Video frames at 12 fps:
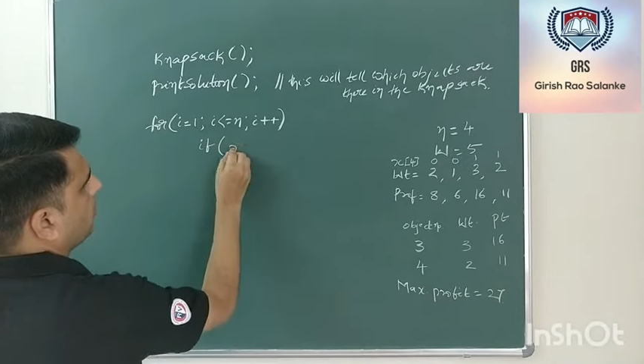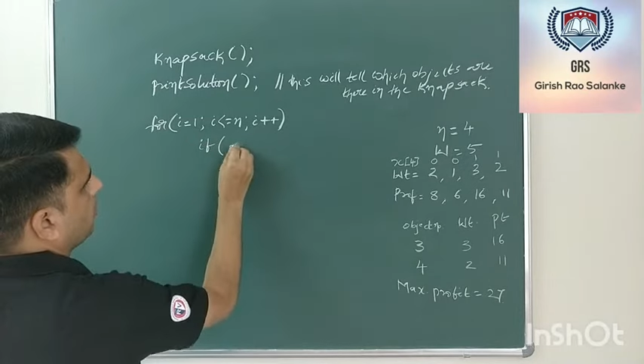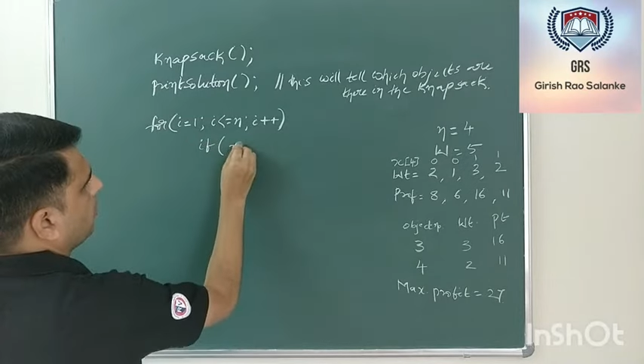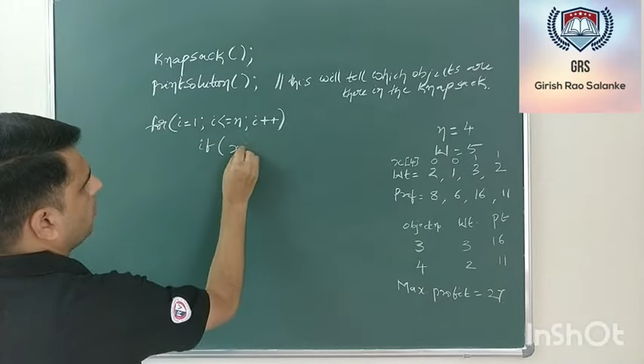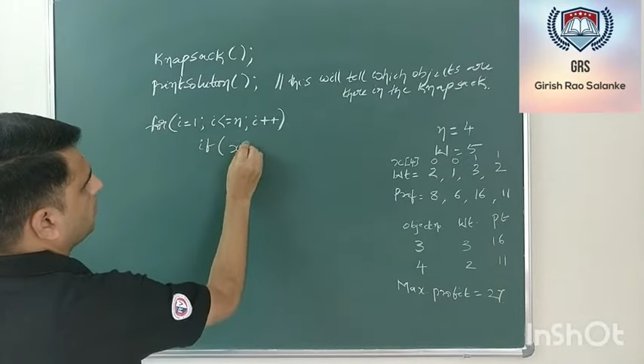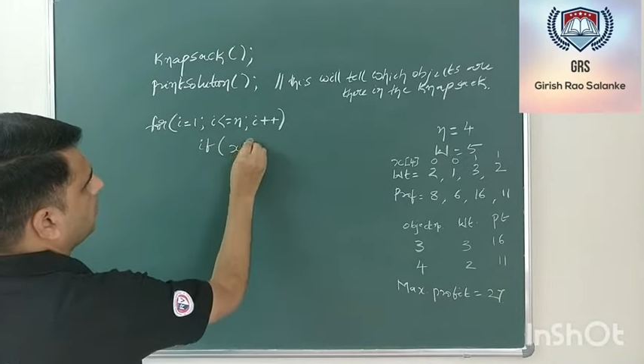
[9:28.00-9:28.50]

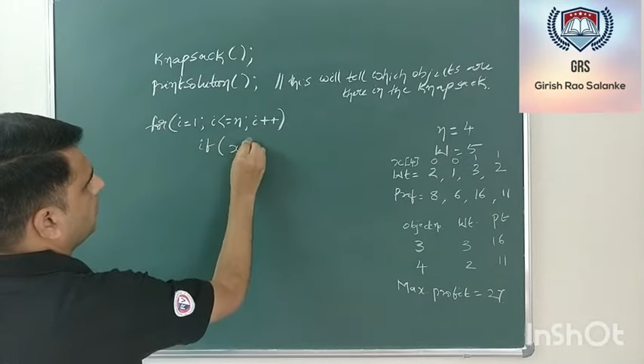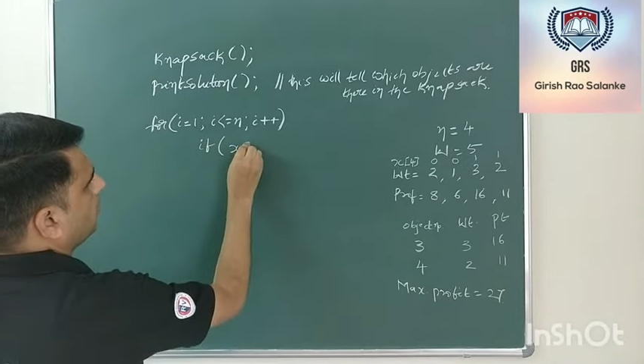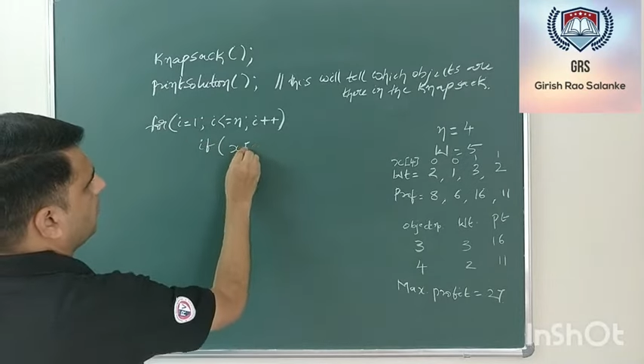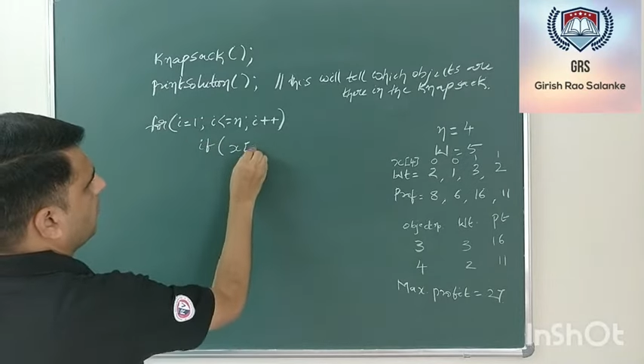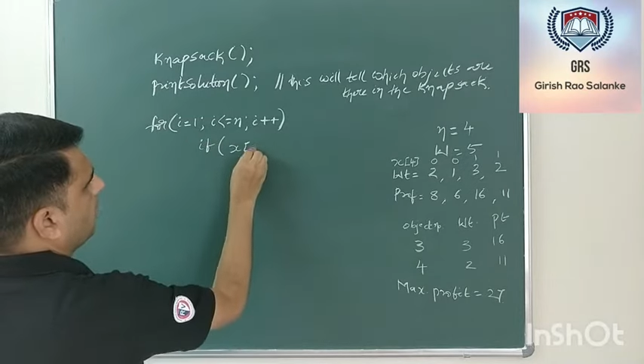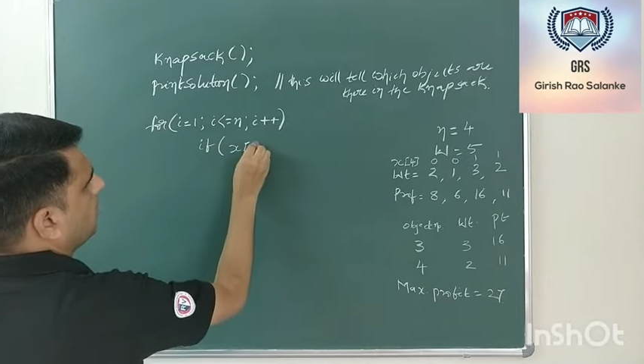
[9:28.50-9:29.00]
x
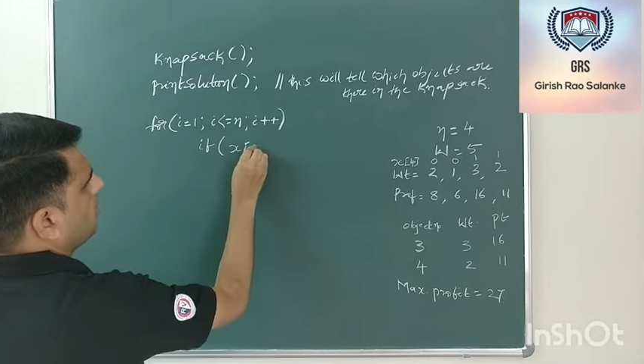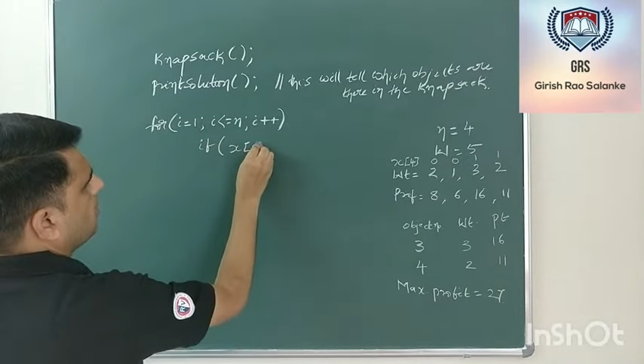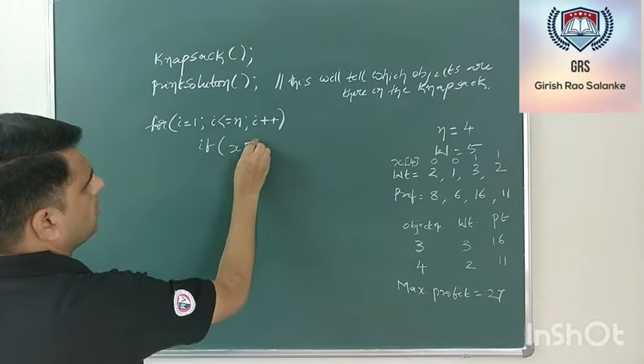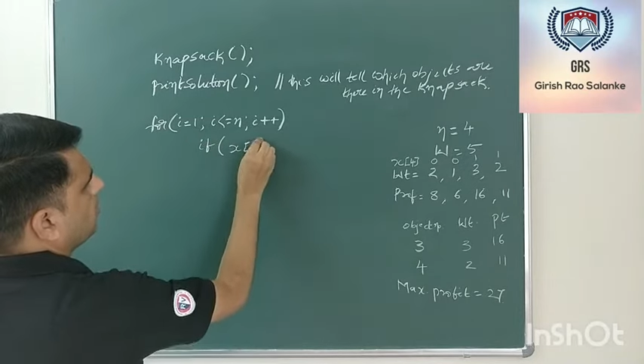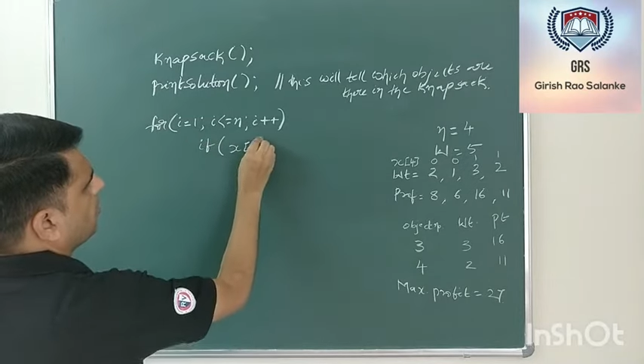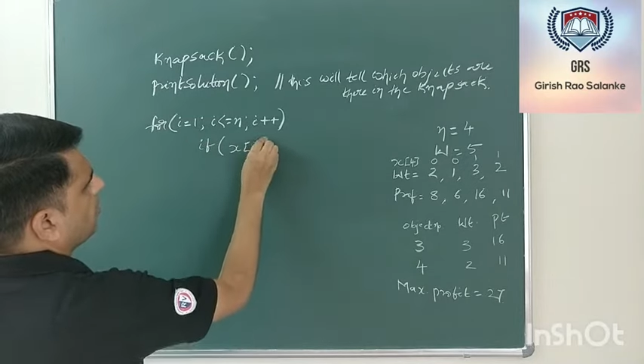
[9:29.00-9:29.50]
of I
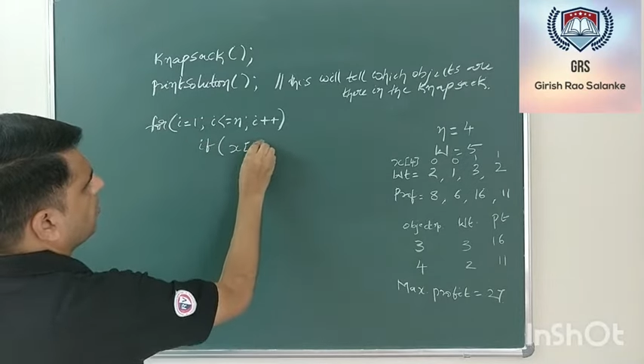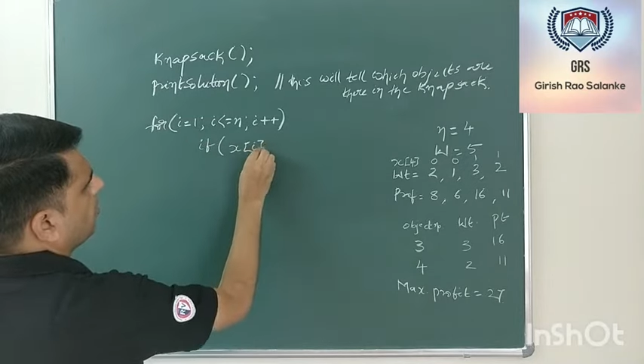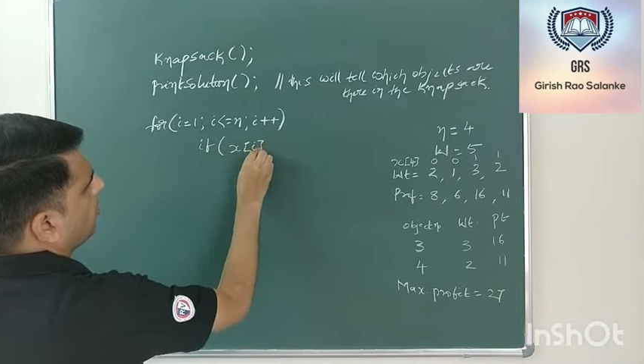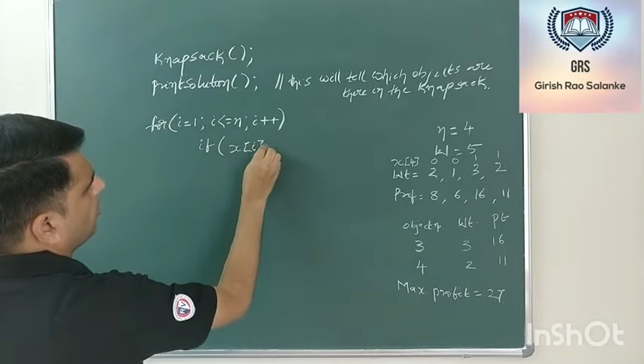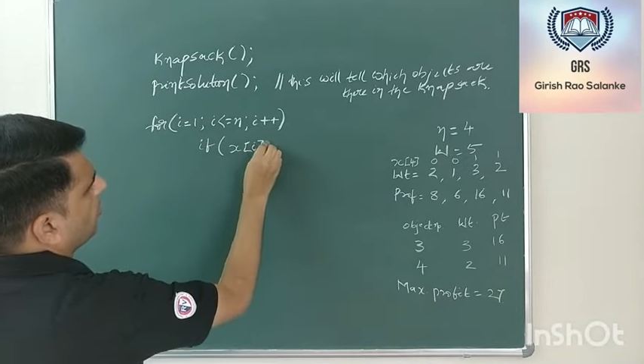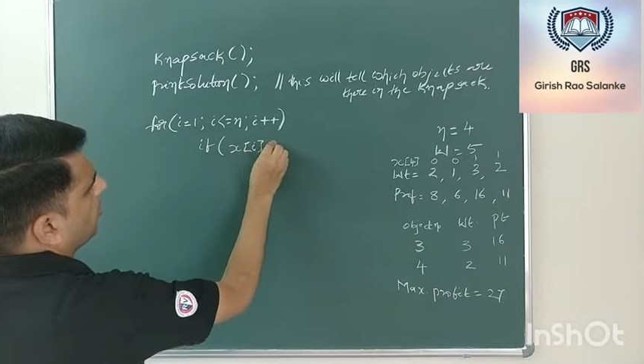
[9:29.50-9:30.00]

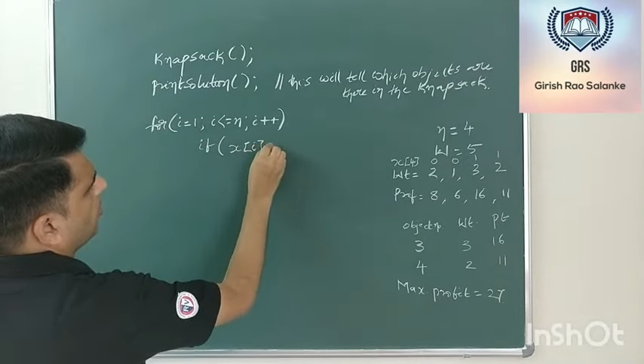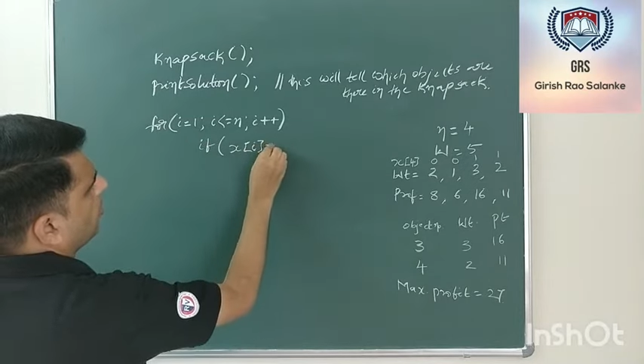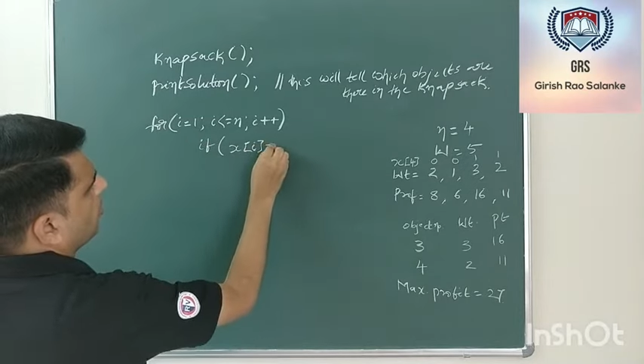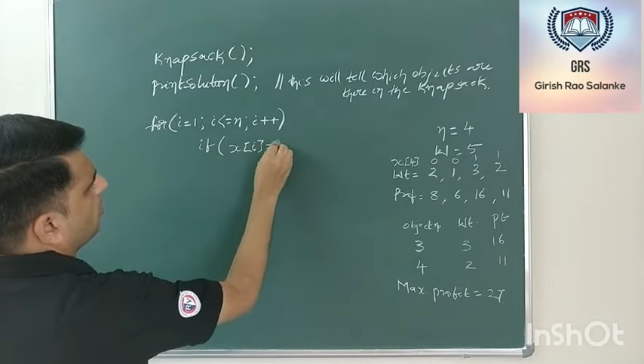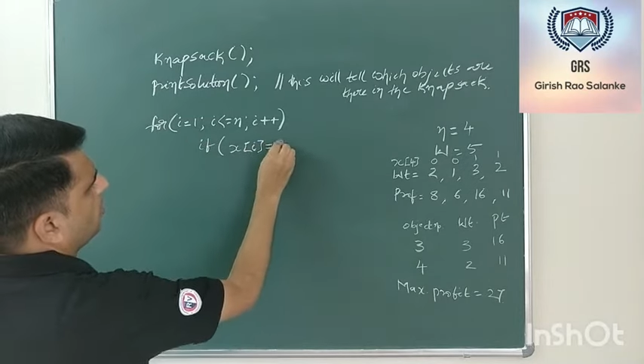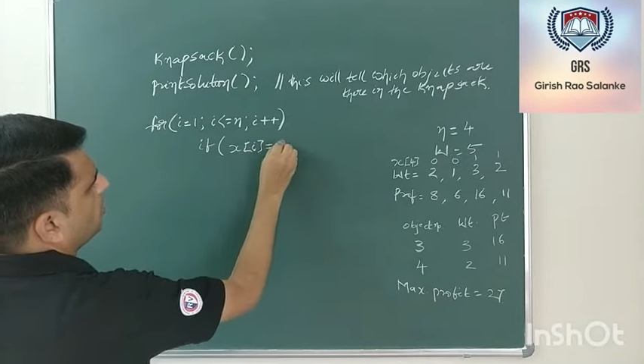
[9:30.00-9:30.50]

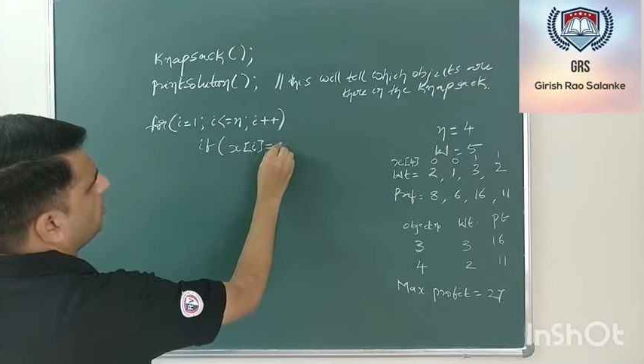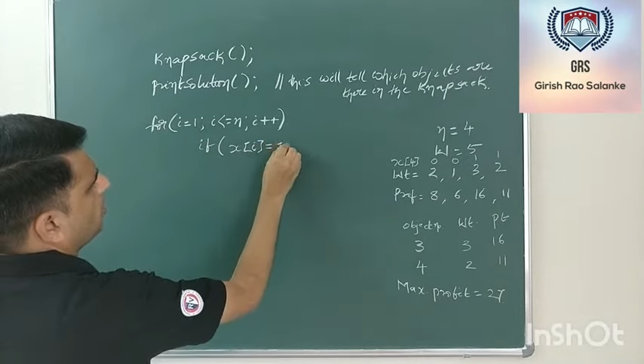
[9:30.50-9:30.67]
is